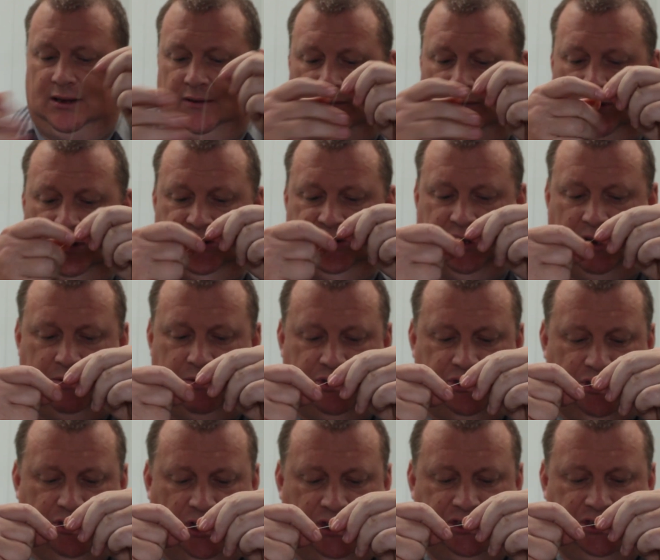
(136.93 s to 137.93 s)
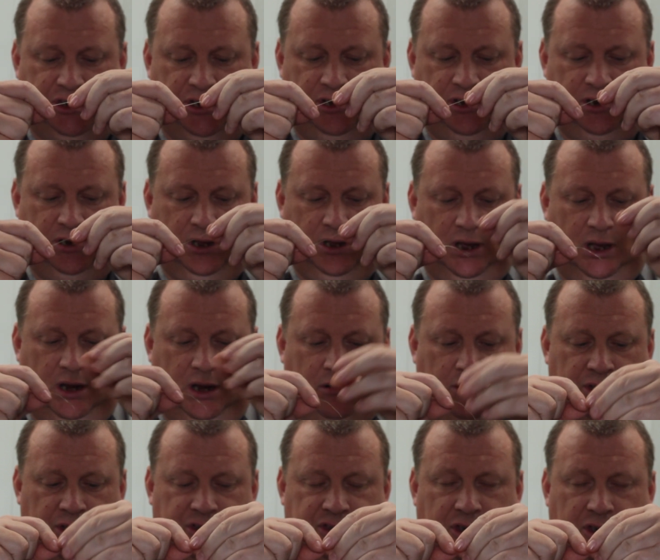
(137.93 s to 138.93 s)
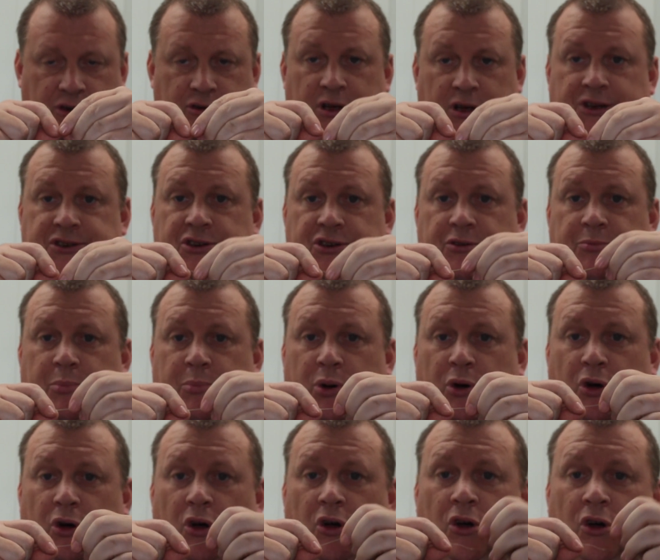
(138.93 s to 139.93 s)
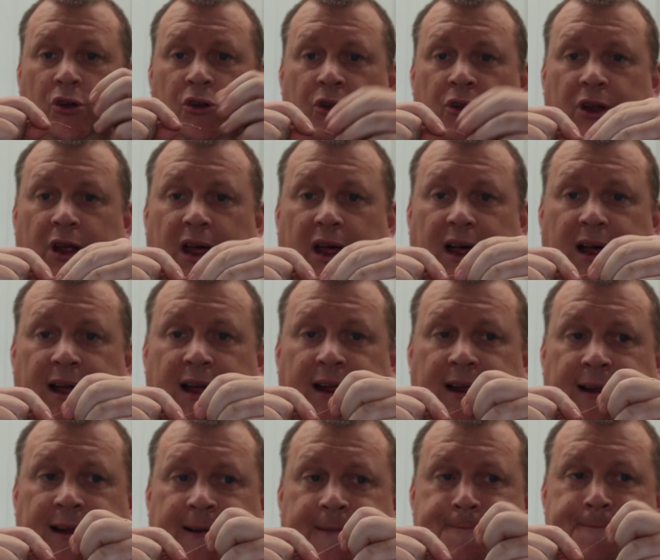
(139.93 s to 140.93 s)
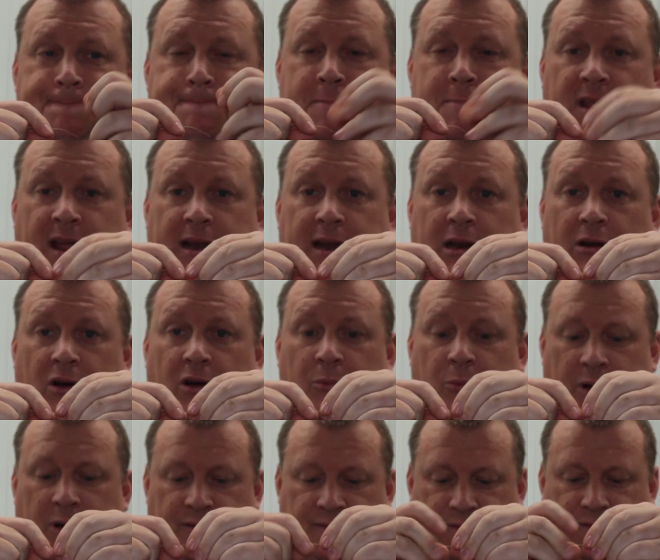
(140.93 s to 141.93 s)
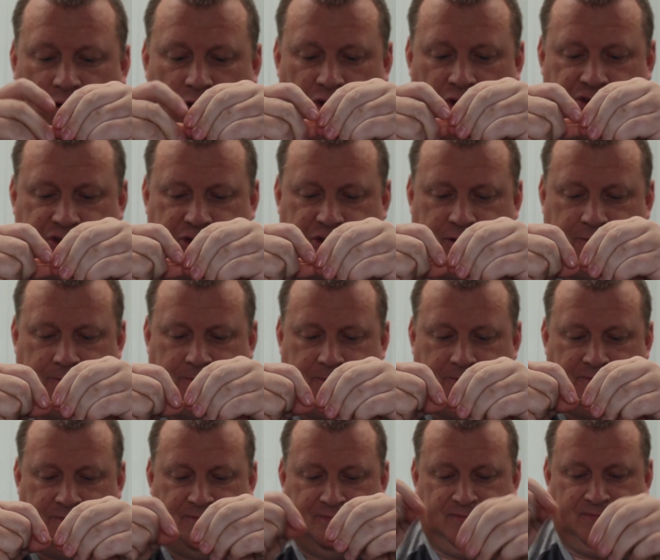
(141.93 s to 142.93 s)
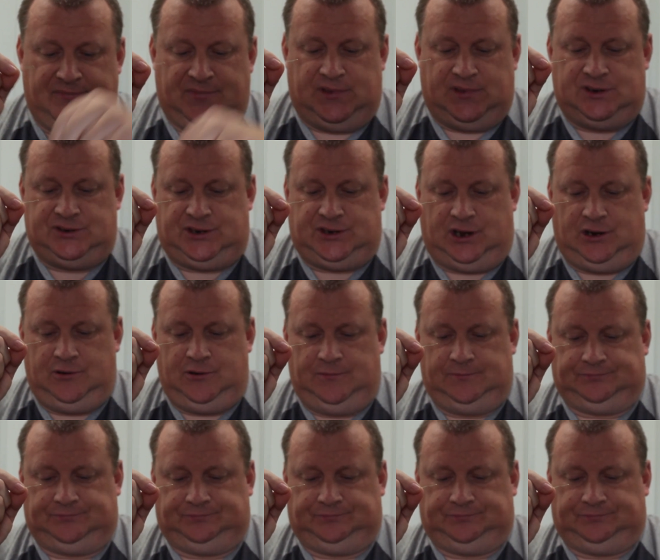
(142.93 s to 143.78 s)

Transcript: for this demonstration, and I'm going to show you how to put on a inline one first. So